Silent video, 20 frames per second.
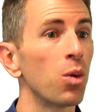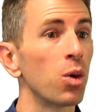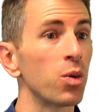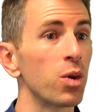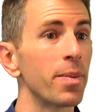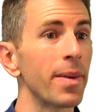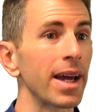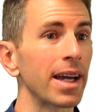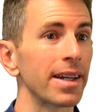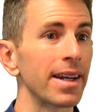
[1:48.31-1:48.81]
When
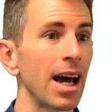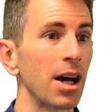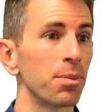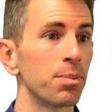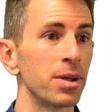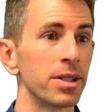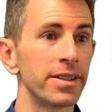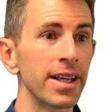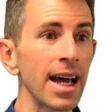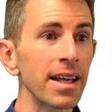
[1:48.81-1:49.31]
we make a
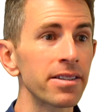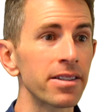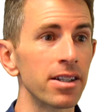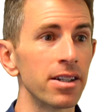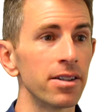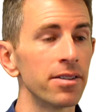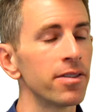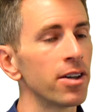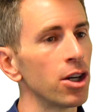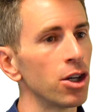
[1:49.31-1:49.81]
noun
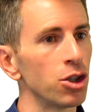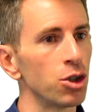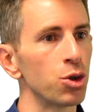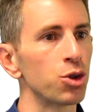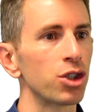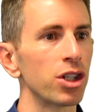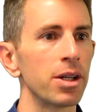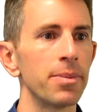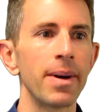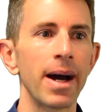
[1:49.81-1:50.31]
possessive,
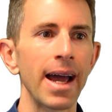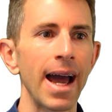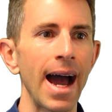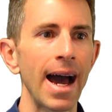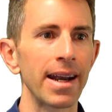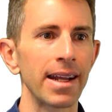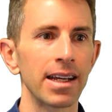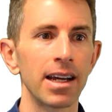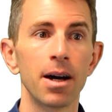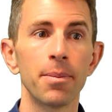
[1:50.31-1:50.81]
usually by
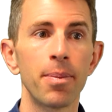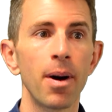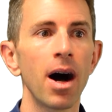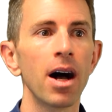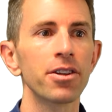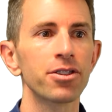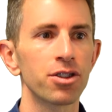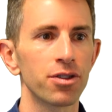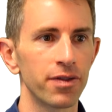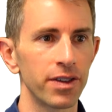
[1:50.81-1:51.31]
adding
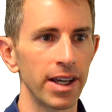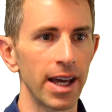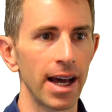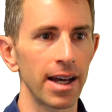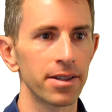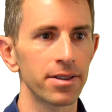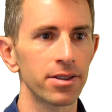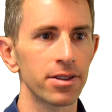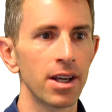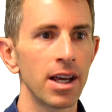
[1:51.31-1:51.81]
apostrophe
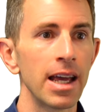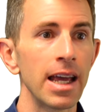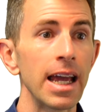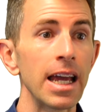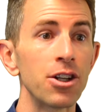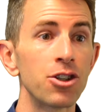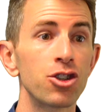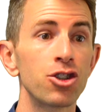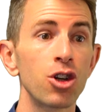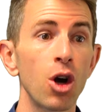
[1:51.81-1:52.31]
s,
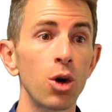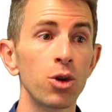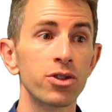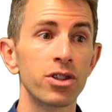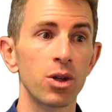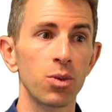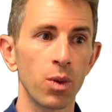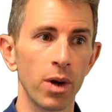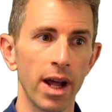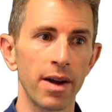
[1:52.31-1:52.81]
it
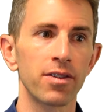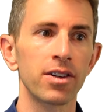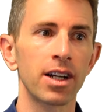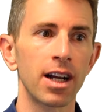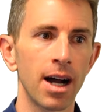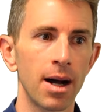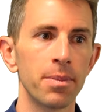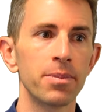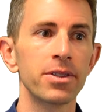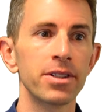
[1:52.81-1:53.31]
shows that whatever
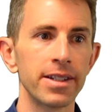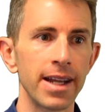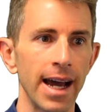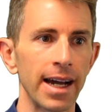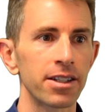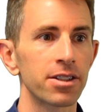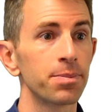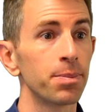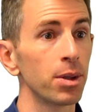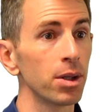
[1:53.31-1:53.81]
comes
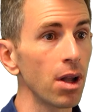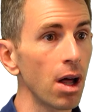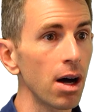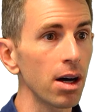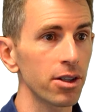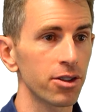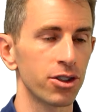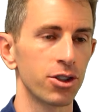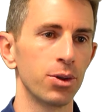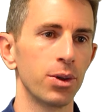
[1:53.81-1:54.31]
next
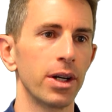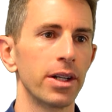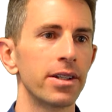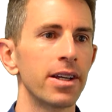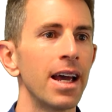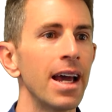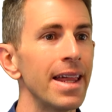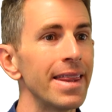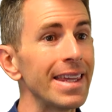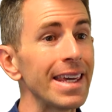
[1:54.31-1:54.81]
belongs to
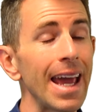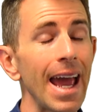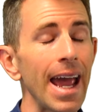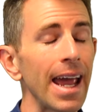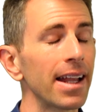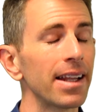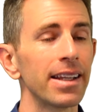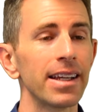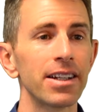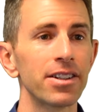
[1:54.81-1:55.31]
it, the
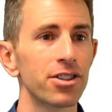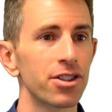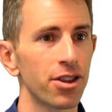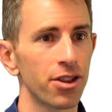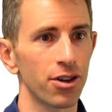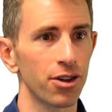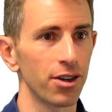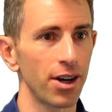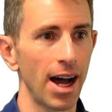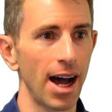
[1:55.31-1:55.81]
alien's
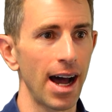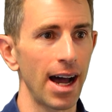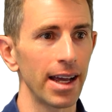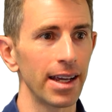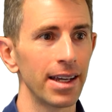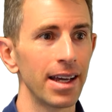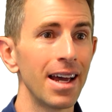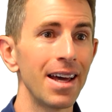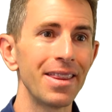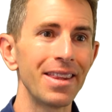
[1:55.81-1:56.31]
third
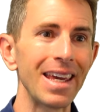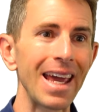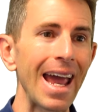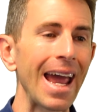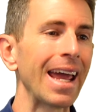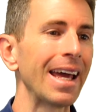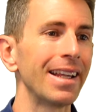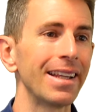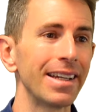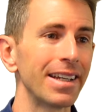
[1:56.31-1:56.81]
eye, the
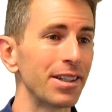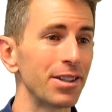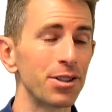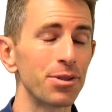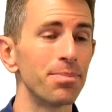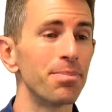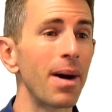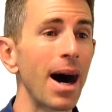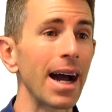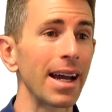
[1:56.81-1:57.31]

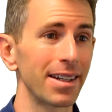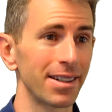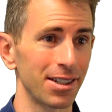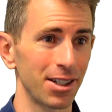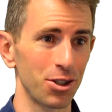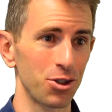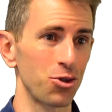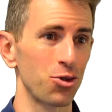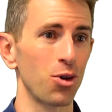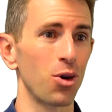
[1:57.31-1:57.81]
alien's
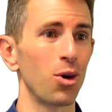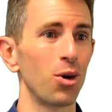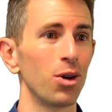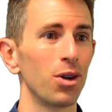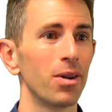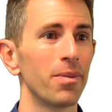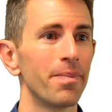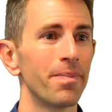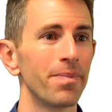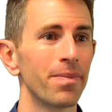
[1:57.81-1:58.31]
mind control.